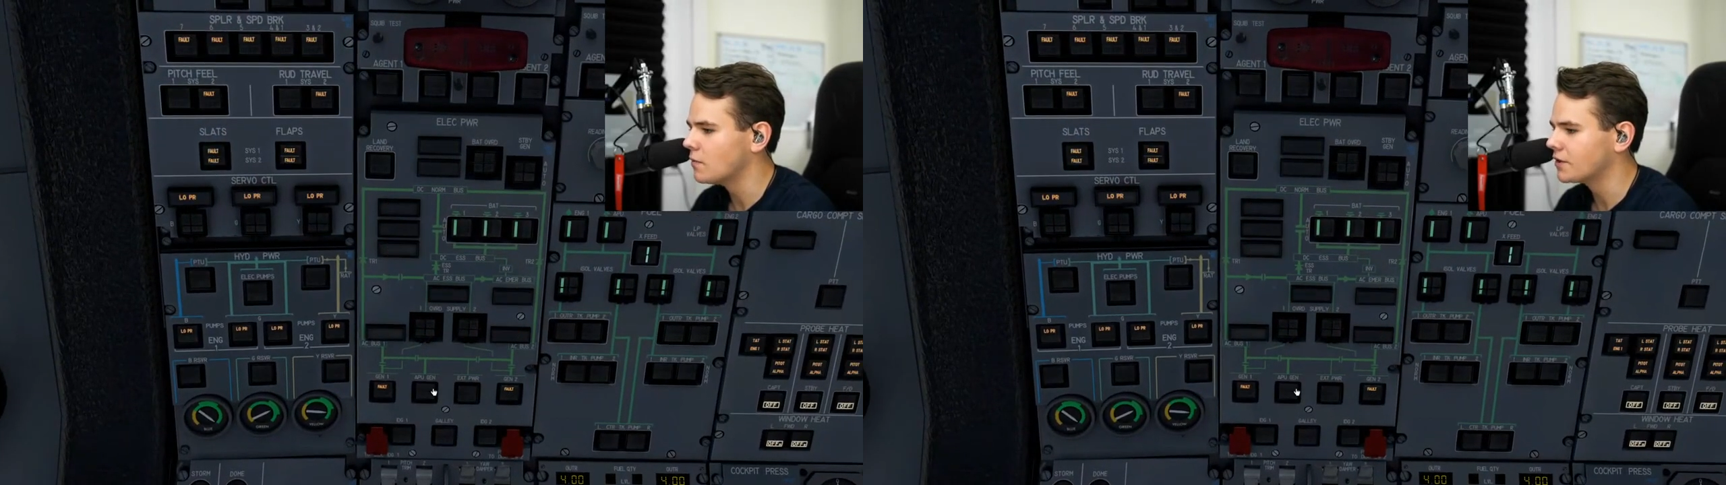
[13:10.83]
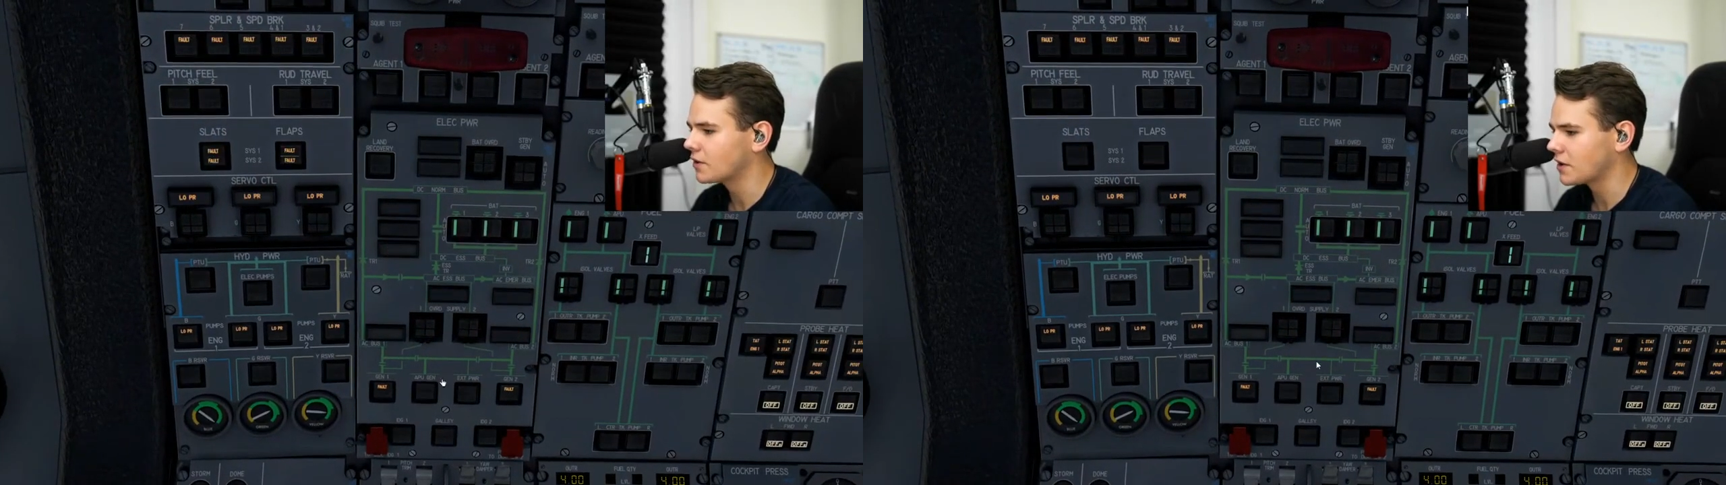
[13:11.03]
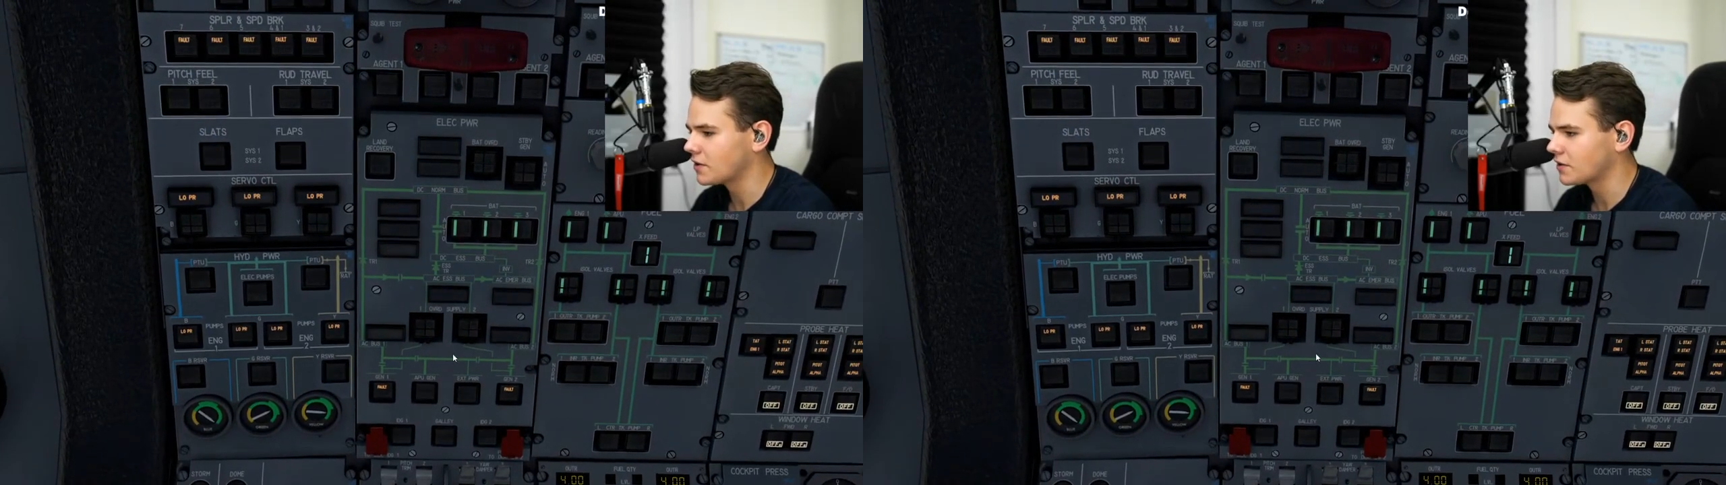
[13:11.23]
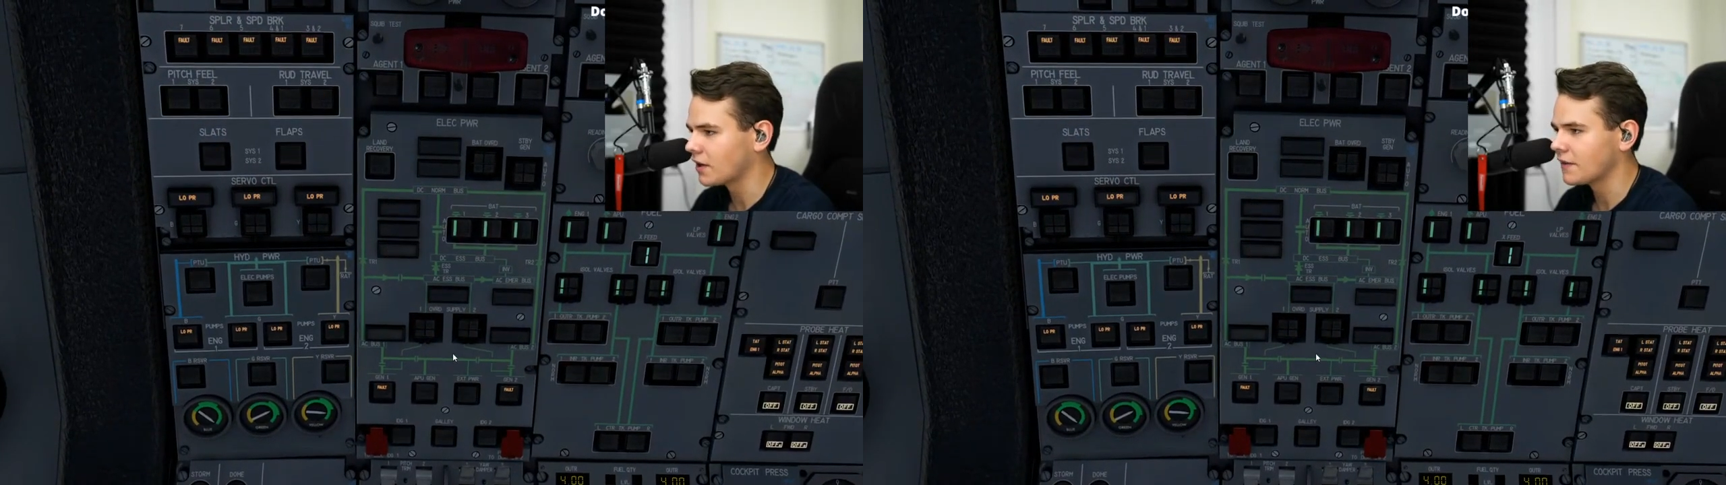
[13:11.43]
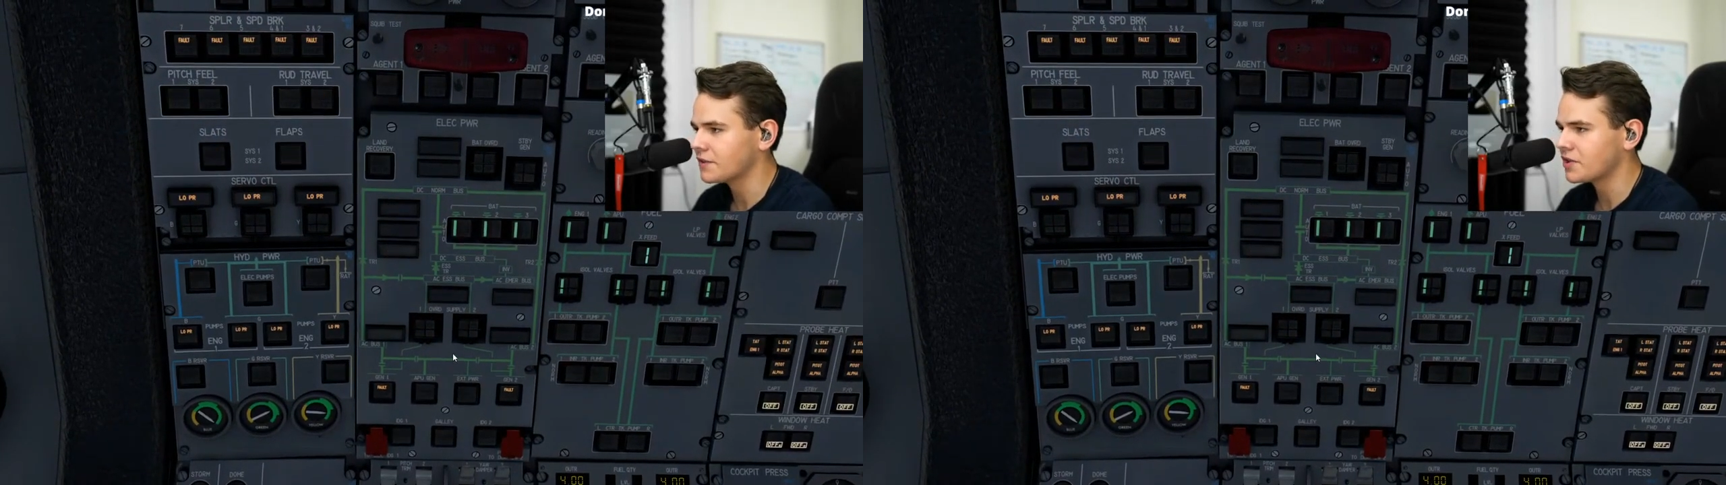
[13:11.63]
Oh, it's already
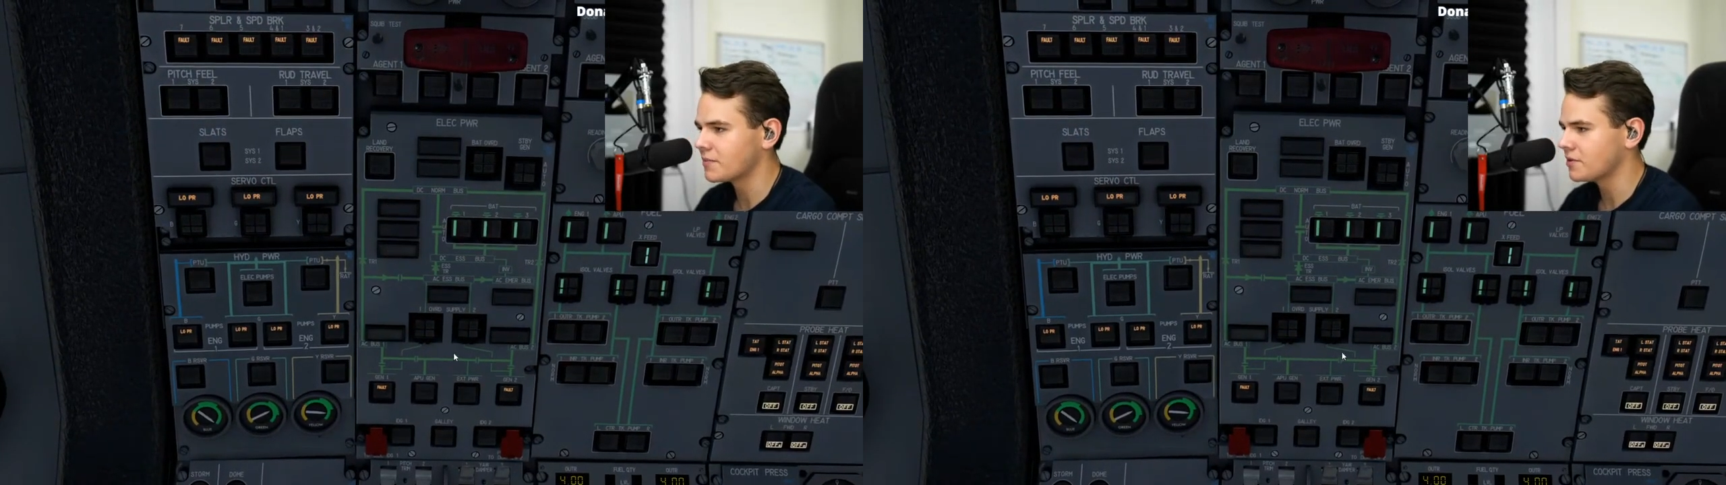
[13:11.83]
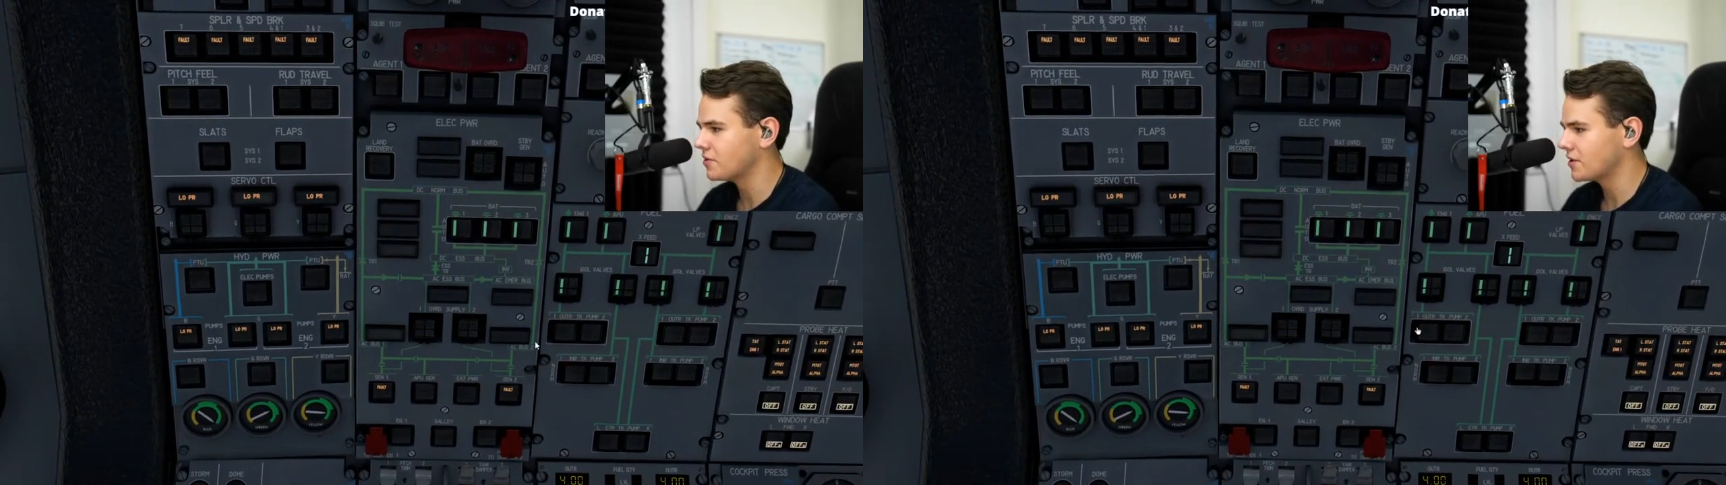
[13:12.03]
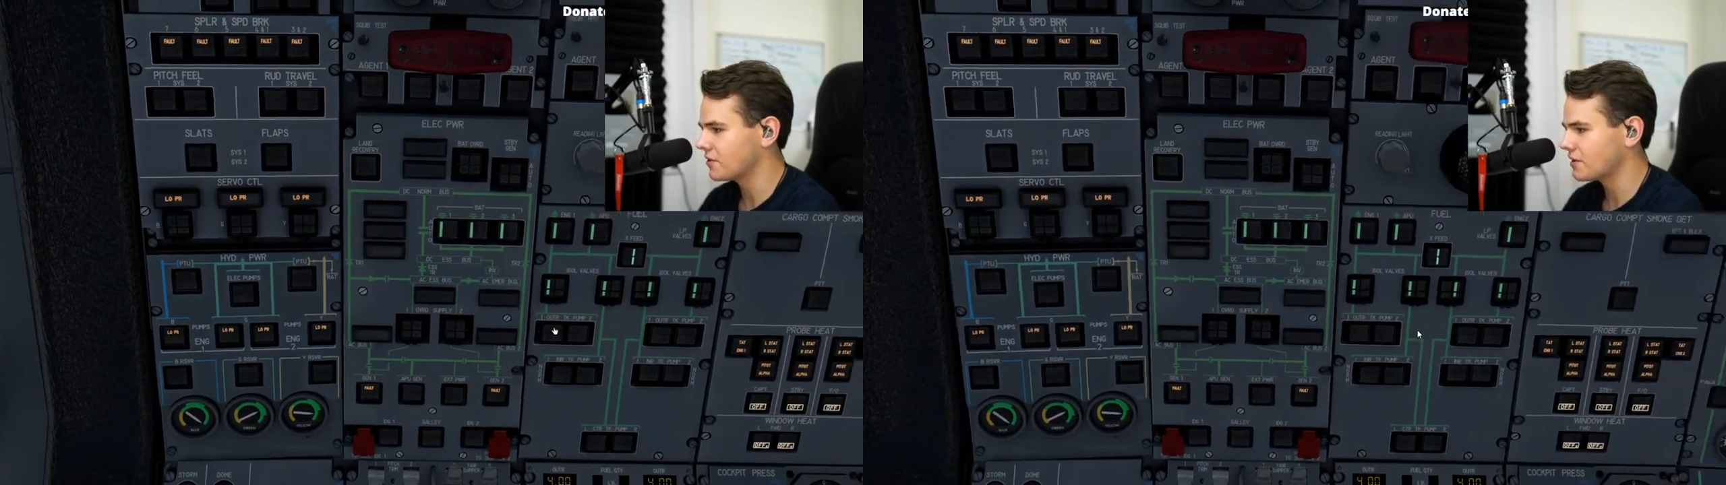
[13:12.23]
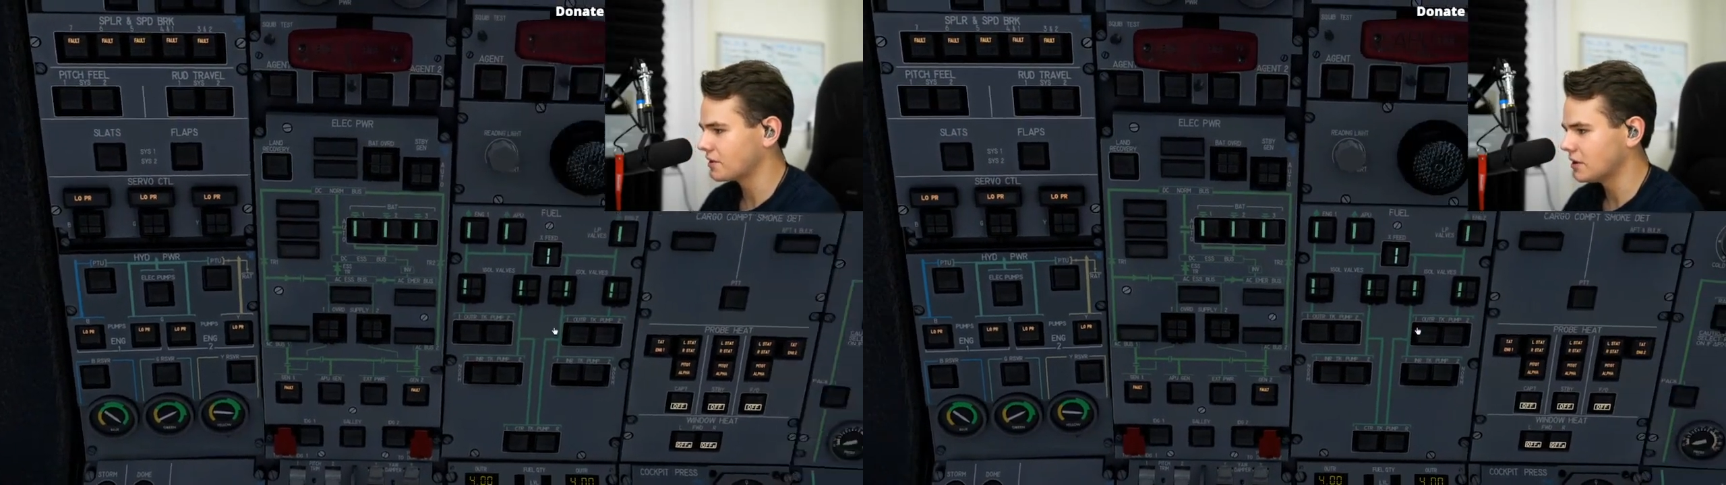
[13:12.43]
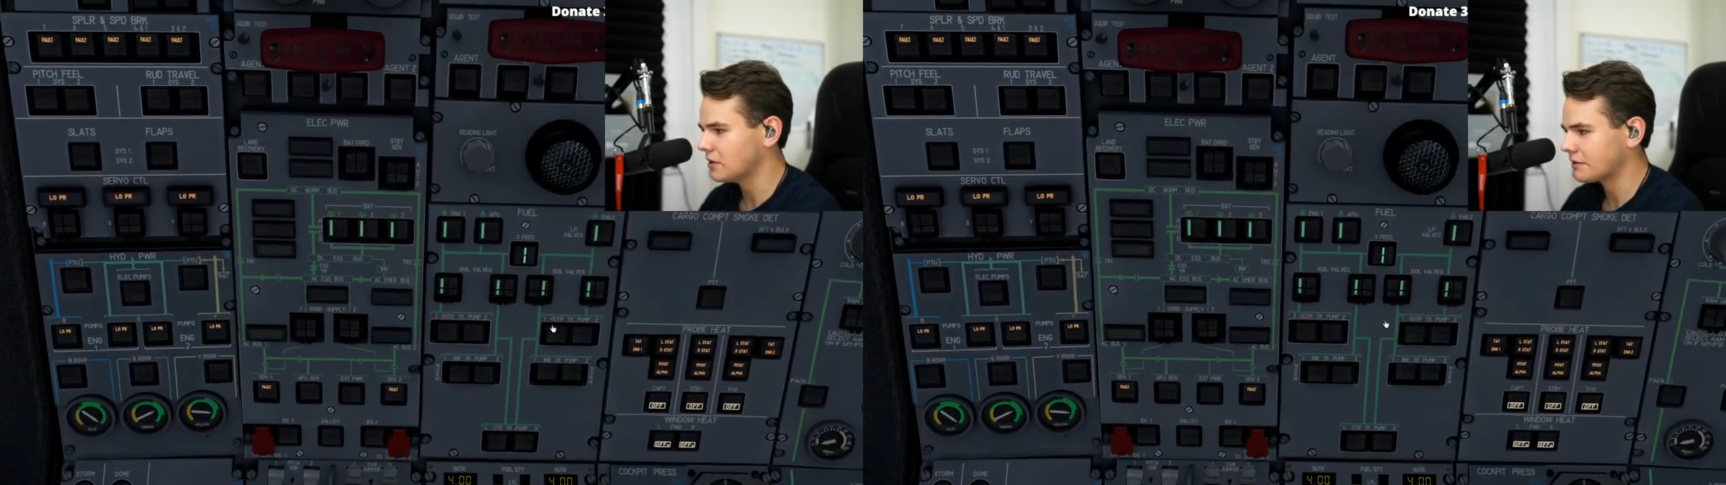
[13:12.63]
turned on, the GPU generator.